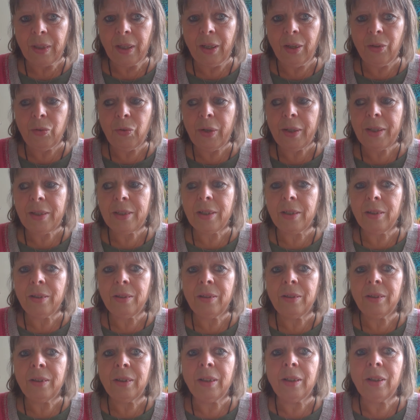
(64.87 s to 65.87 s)
a
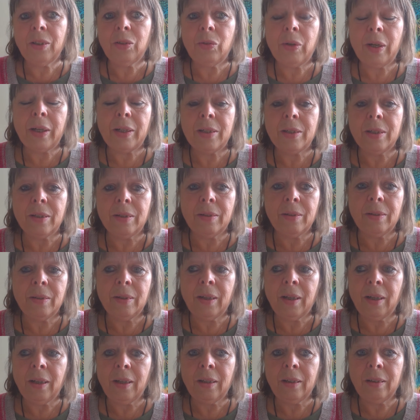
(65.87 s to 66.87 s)
written, a written
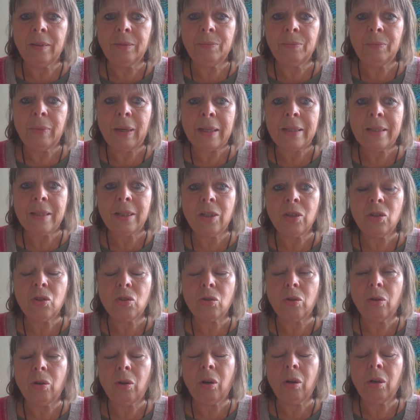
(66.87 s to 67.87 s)
um, message
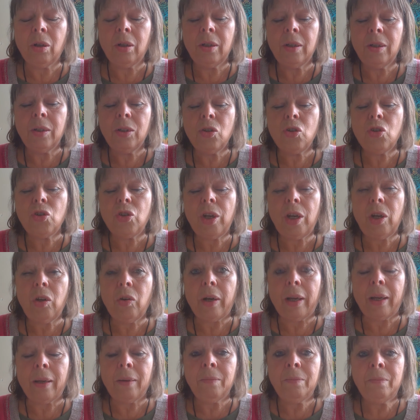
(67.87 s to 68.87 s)
or
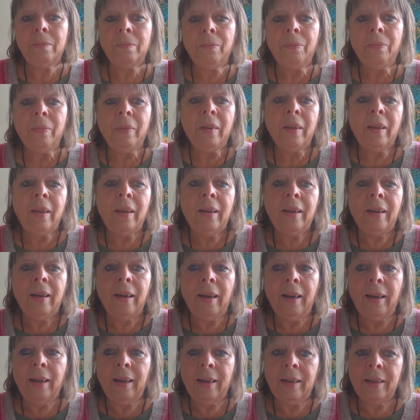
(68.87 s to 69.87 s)
sharing.
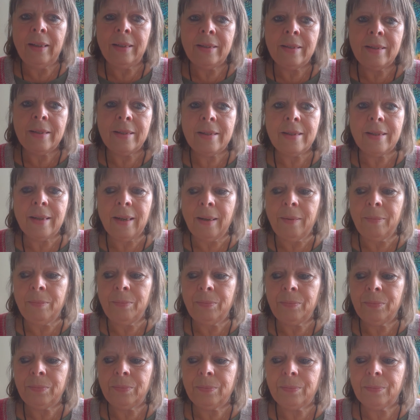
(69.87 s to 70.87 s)
And
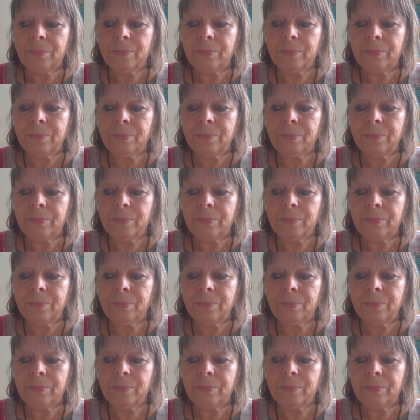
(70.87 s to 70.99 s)
um,